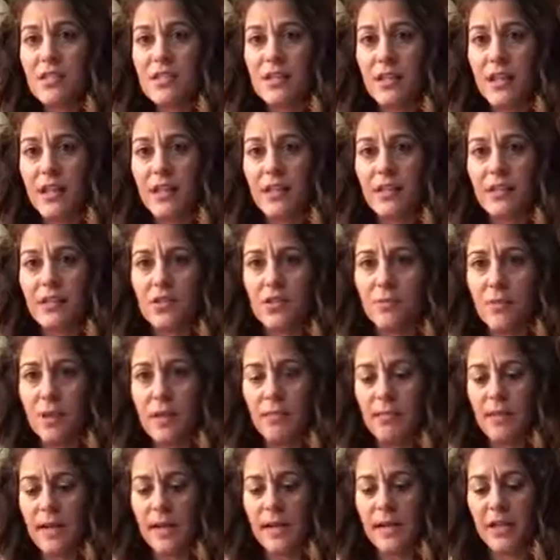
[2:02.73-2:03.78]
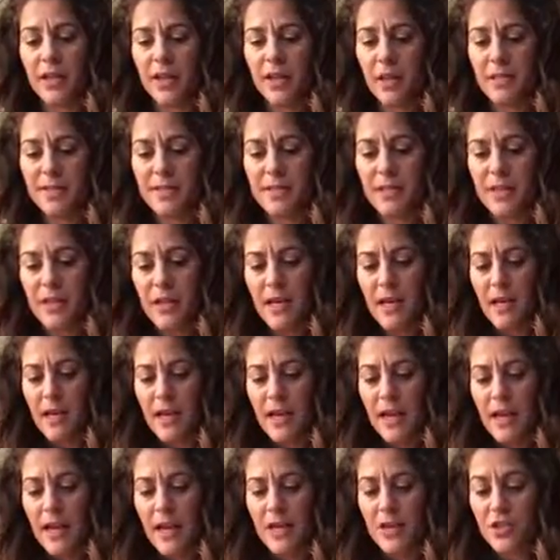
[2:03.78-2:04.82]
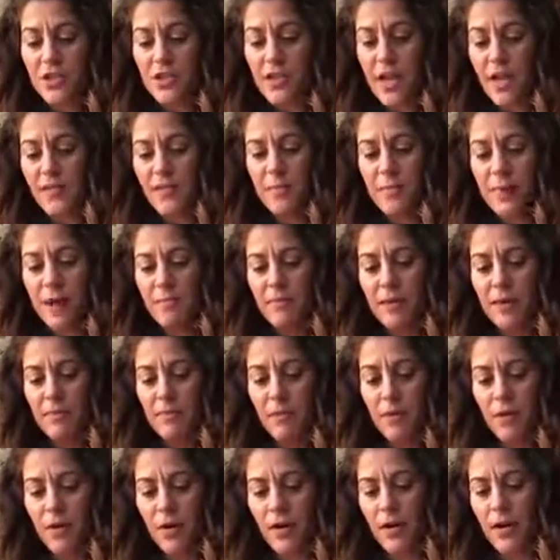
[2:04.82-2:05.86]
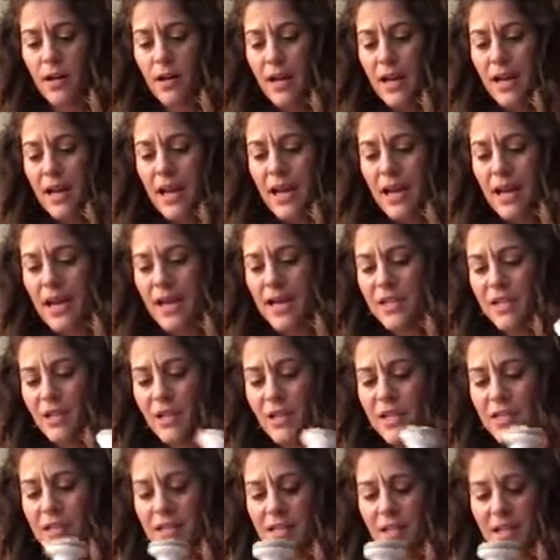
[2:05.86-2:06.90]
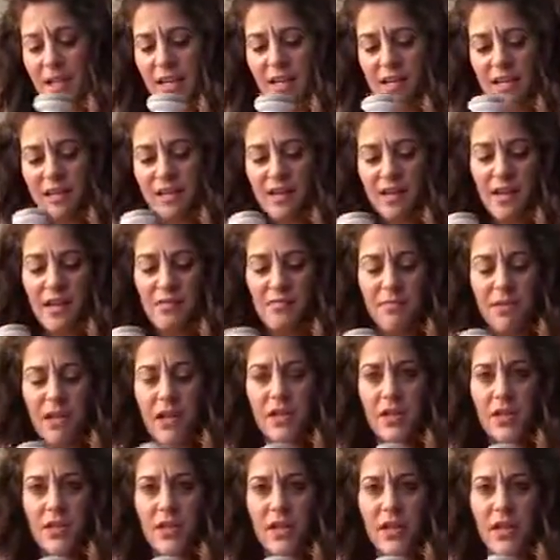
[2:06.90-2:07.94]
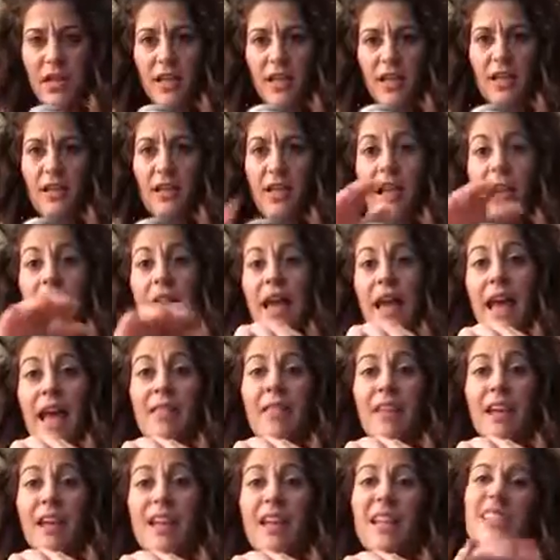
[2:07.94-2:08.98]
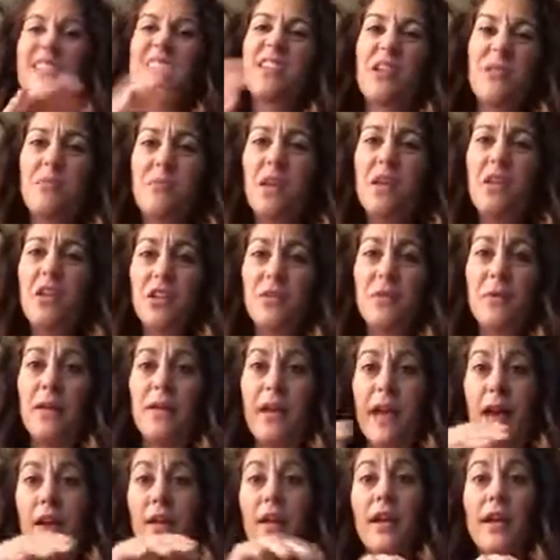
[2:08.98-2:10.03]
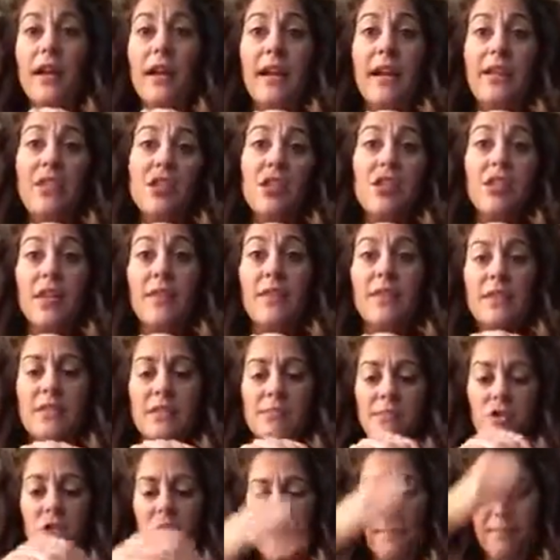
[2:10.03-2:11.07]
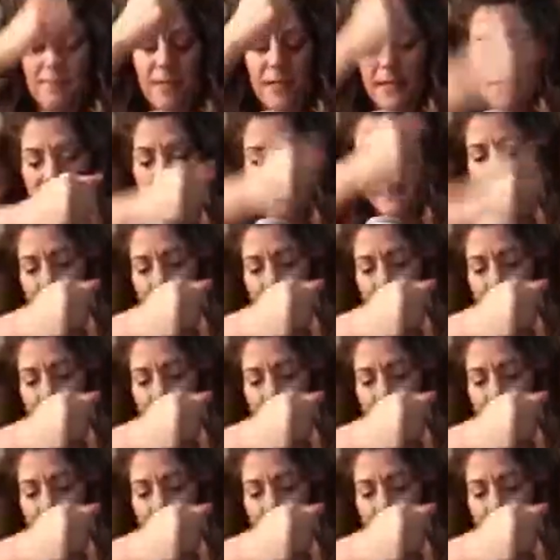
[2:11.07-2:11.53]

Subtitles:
stick, these are my banana chips, and I just have them on my board, and I just stick some underneath, and then it's going to be a little bit loud, and then I just give it some chops.